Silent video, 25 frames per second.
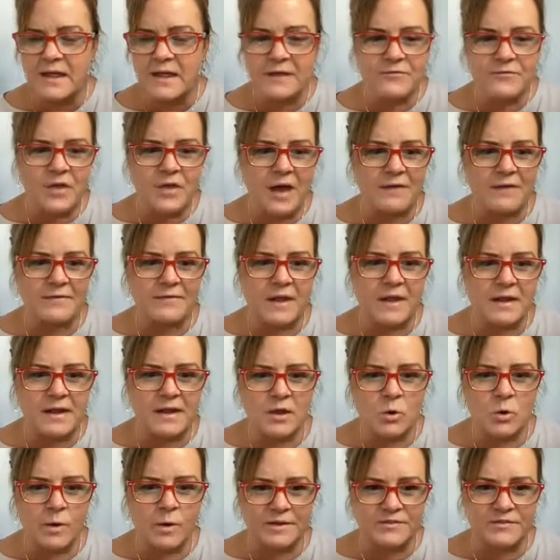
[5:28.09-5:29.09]
If you have
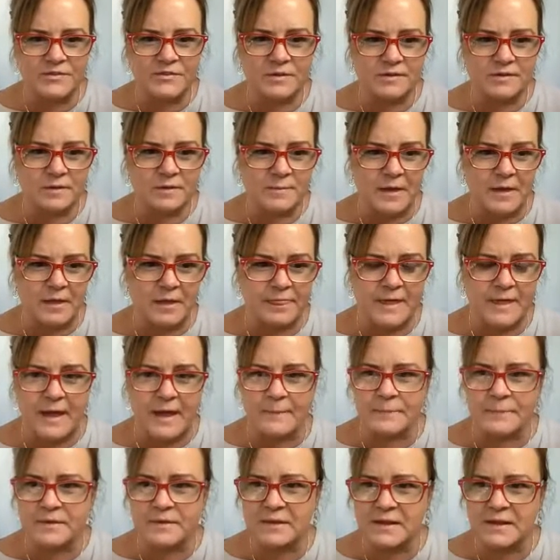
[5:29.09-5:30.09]
any questions about
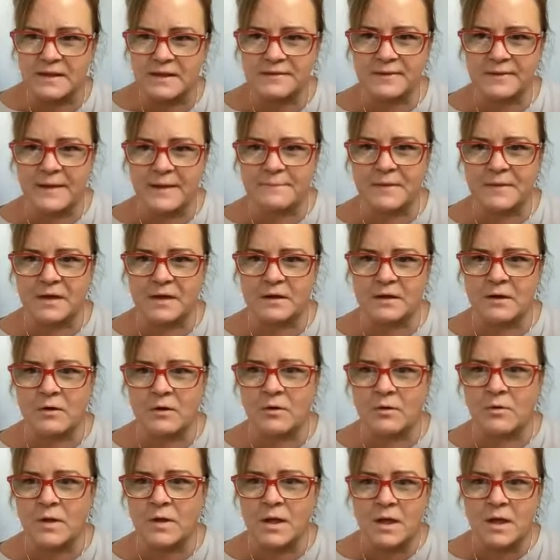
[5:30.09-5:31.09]
that, please let me
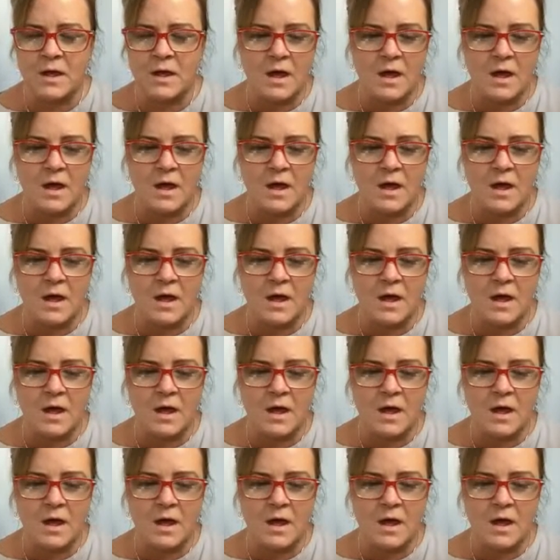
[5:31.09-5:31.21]
know.